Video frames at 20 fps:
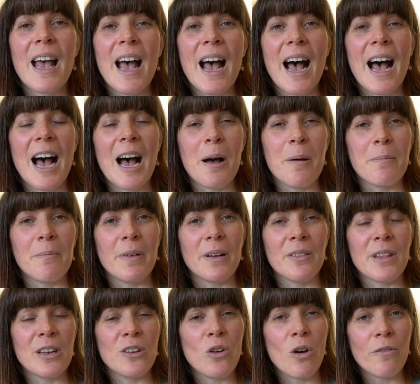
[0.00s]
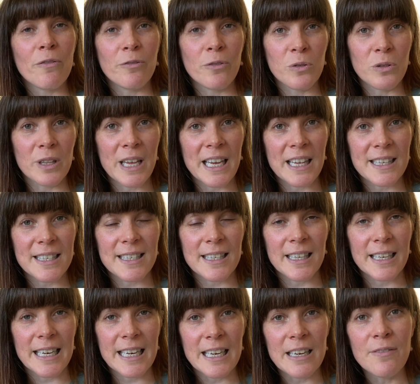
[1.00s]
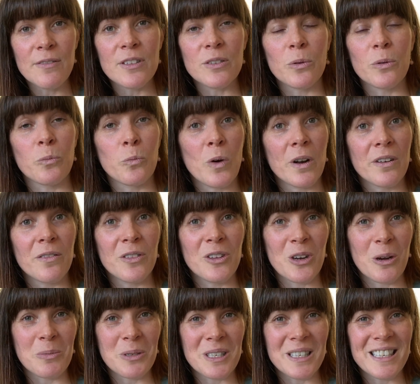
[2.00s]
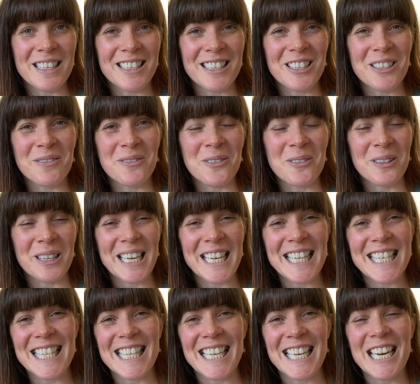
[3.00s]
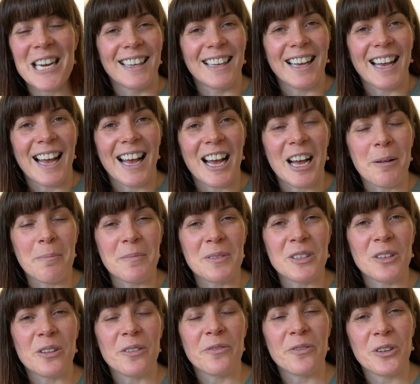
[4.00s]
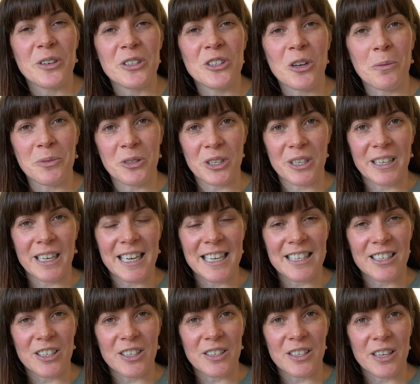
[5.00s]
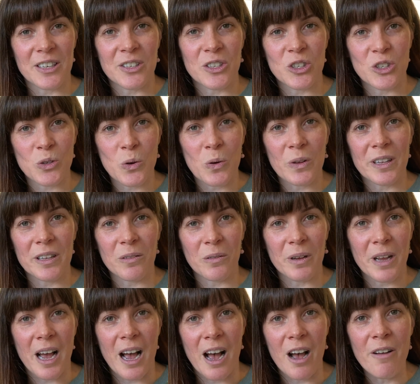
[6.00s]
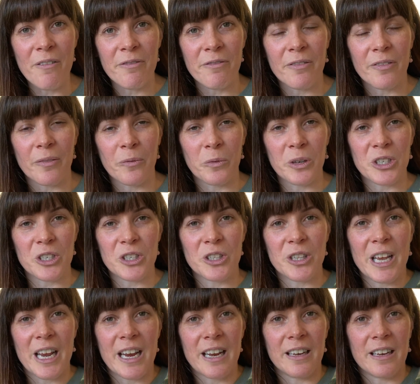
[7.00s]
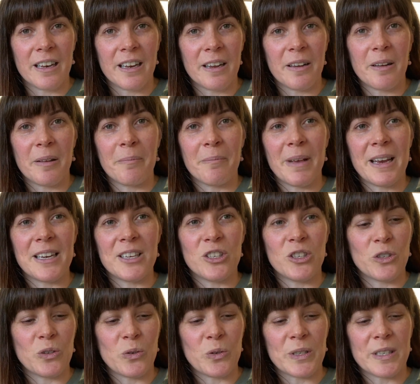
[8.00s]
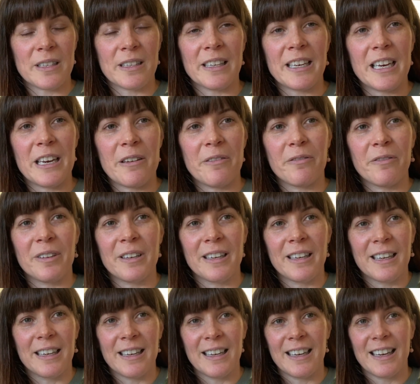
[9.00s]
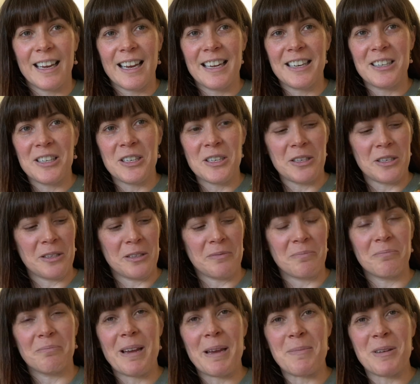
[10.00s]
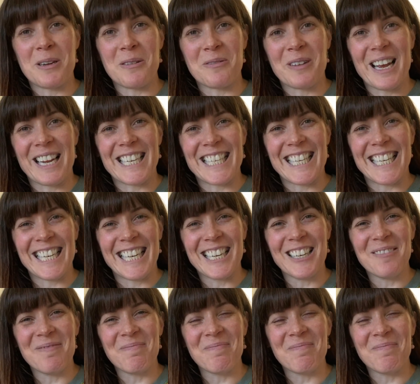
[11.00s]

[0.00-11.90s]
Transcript: They're not full length sleeves, or one of the options isn't a full length sleeve. So the first option is just a short little cuff, which then makes your sleeve end maybe around here.